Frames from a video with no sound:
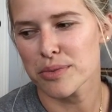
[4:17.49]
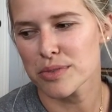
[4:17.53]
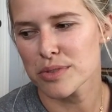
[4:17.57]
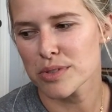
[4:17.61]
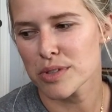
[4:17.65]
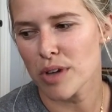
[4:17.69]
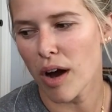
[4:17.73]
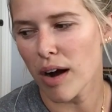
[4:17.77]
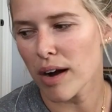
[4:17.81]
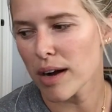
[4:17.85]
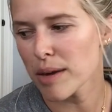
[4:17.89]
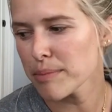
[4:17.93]

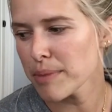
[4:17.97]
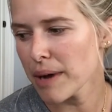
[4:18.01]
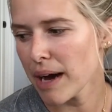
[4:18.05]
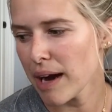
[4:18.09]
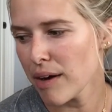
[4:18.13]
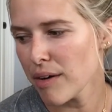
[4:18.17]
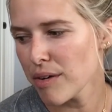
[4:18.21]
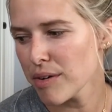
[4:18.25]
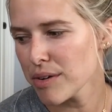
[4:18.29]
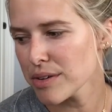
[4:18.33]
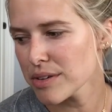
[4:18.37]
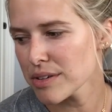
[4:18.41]
talk
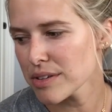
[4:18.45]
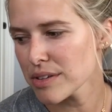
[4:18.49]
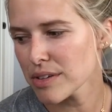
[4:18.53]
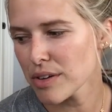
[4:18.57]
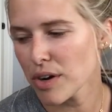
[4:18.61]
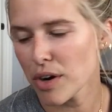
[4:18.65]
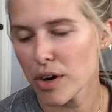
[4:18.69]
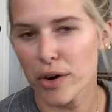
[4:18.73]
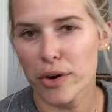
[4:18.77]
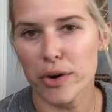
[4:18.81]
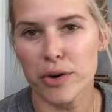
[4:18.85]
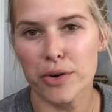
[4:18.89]
about
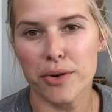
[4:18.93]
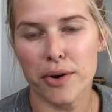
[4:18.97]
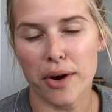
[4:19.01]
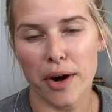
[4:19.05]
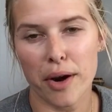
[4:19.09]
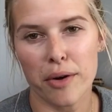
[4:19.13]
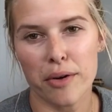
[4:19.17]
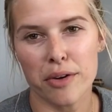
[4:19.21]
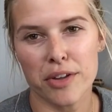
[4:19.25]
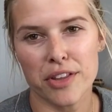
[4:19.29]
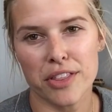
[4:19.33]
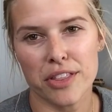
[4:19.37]
her
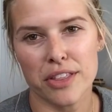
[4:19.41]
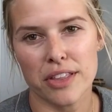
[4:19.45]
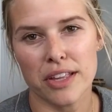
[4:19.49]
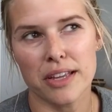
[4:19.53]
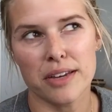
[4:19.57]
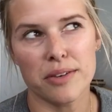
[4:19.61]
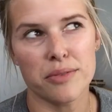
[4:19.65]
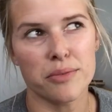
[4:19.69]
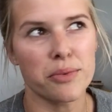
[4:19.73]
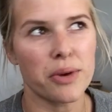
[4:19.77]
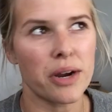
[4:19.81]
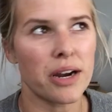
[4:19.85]
growth
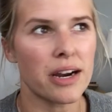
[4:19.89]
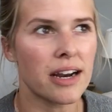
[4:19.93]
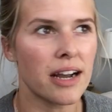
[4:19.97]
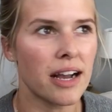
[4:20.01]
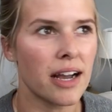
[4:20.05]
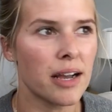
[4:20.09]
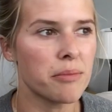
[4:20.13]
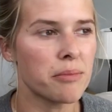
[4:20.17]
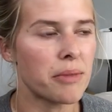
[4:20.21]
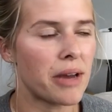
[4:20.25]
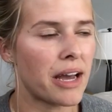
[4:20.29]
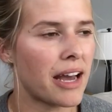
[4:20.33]
and where
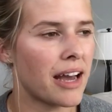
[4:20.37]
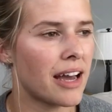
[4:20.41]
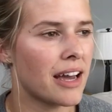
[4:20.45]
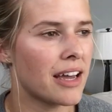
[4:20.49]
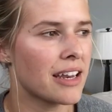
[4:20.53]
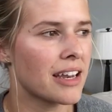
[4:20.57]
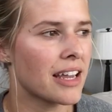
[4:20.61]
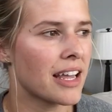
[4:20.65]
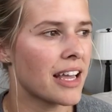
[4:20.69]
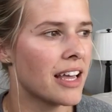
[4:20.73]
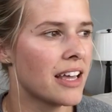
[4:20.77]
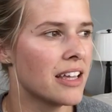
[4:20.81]
I'm
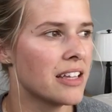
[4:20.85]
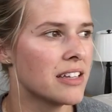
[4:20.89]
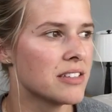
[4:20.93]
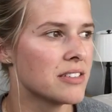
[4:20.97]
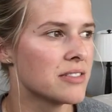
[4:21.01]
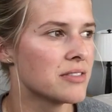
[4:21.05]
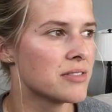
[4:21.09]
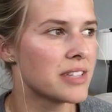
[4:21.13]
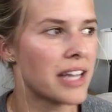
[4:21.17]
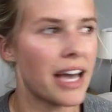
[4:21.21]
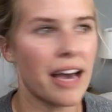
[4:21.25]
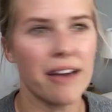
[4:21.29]
at
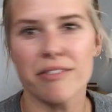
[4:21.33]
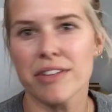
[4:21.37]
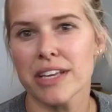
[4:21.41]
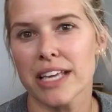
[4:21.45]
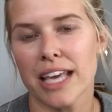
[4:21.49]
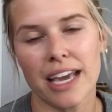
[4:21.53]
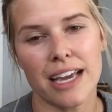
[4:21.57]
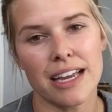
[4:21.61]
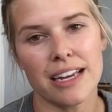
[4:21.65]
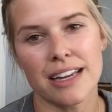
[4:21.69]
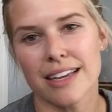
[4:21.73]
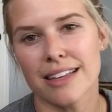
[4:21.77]
and
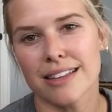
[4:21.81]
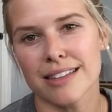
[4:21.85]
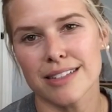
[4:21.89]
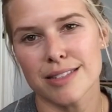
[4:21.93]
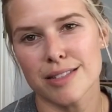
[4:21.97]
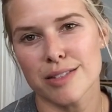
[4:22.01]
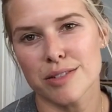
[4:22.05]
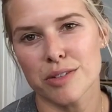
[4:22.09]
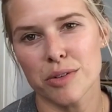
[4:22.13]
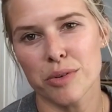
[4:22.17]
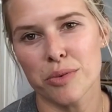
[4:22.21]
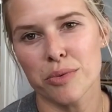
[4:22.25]
navigating
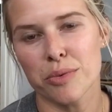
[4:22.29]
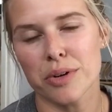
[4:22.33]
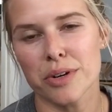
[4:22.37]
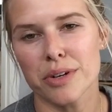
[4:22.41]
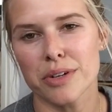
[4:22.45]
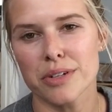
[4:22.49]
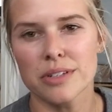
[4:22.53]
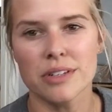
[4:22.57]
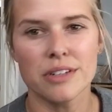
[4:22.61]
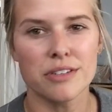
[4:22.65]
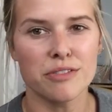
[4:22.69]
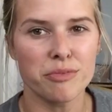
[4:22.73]
this new
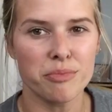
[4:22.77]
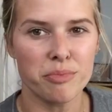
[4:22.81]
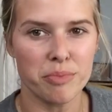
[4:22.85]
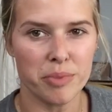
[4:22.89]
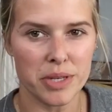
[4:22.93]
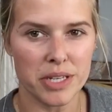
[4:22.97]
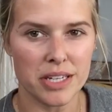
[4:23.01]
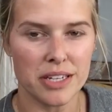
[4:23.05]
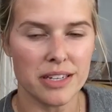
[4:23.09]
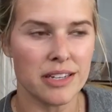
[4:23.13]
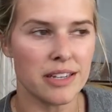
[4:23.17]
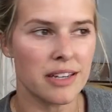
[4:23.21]
world of
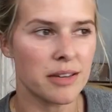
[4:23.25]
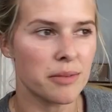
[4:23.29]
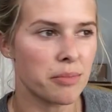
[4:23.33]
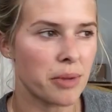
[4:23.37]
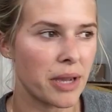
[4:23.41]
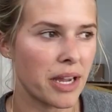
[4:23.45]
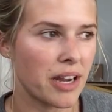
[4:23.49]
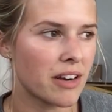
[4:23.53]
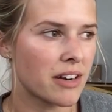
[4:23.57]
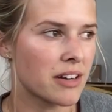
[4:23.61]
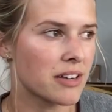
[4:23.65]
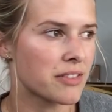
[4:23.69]
being a
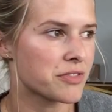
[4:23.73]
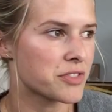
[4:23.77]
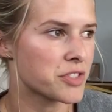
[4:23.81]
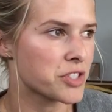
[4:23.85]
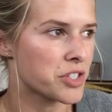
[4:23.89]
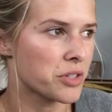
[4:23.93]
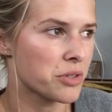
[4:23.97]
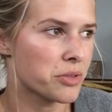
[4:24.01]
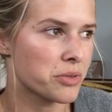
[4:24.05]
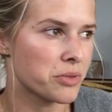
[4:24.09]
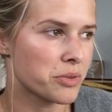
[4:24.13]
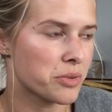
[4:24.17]
parent of
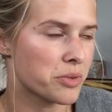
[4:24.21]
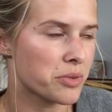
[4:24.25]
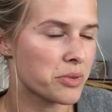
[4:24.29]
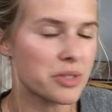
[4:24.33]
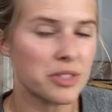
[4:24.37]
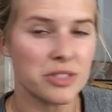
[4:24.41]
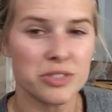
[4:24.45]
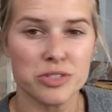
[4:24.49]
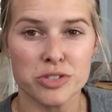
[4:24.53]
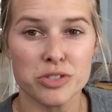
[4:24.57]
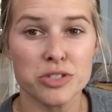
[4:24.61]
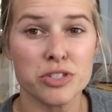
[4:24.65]
two
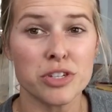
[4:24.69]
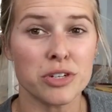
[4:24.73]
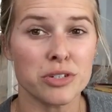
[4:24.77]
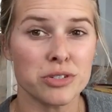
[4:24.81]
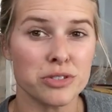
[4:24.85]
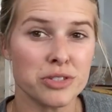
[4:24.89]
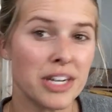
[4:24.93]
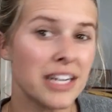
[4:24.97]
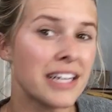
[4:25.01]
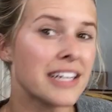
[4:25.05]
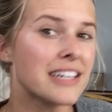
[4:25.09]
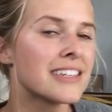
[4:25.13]

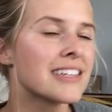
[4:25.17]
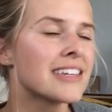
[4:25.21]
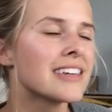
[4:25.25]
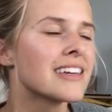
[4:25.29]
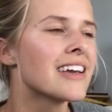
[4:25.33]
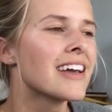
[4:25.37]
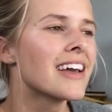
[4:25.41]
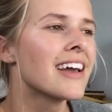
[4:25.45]
children.